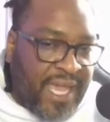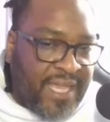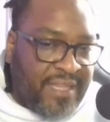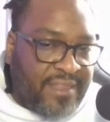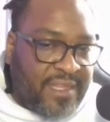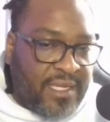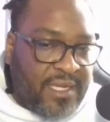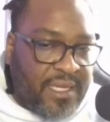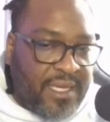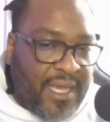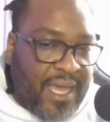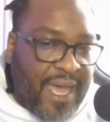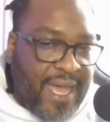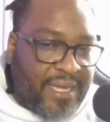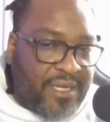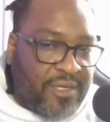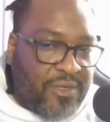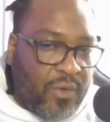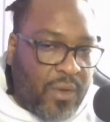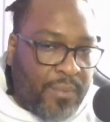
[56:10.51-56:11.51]
Anthony.
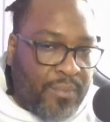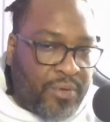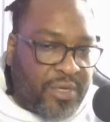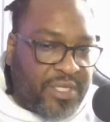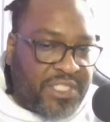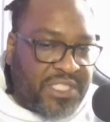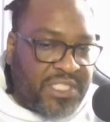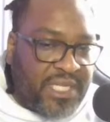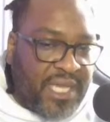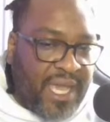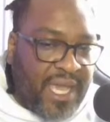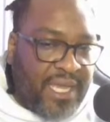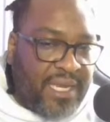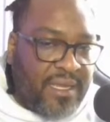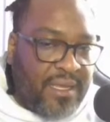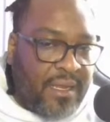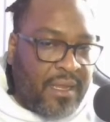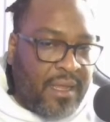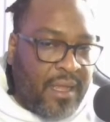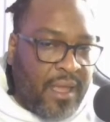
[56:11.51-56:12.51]
I do appreciate
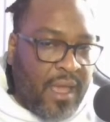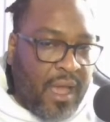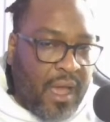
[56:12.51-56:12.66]
it.